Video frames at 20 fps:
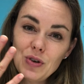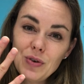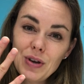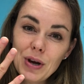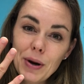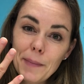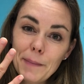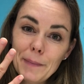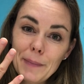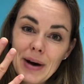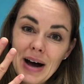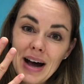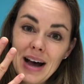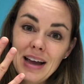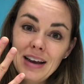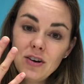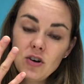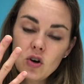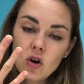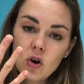hear
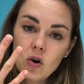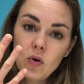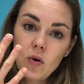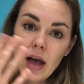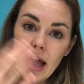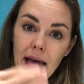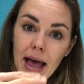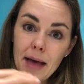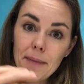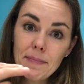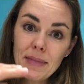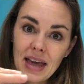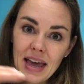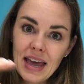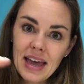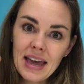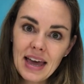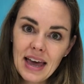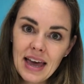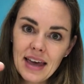mano,
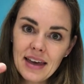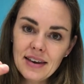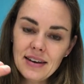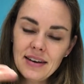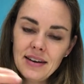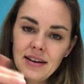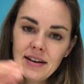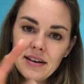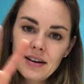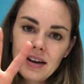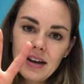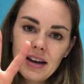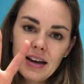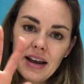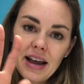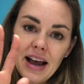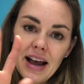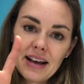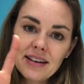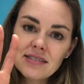M-A-N, it
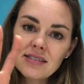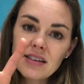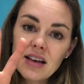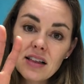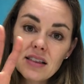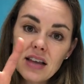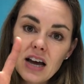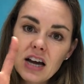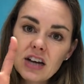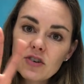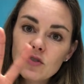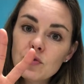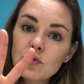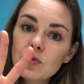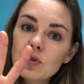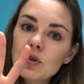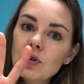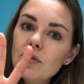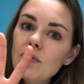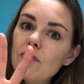has that Latin
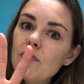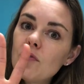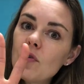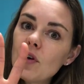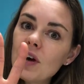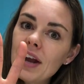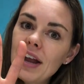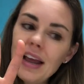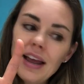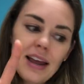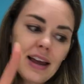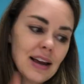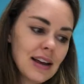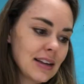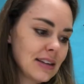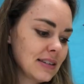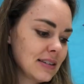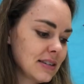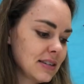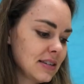root for
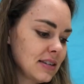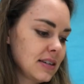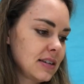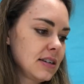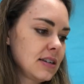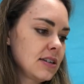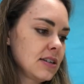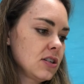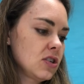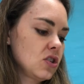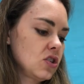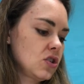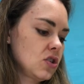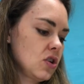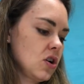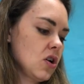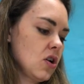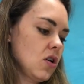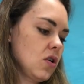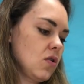hand.
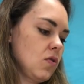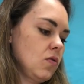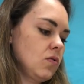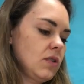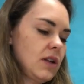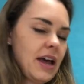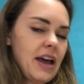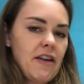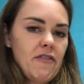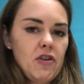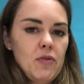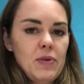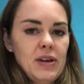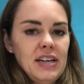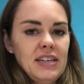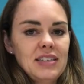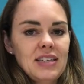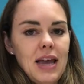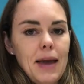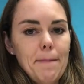So everybody
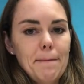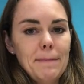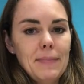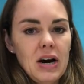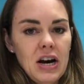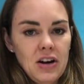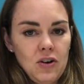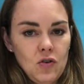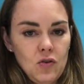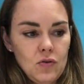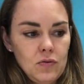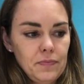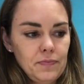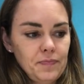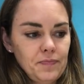say mano.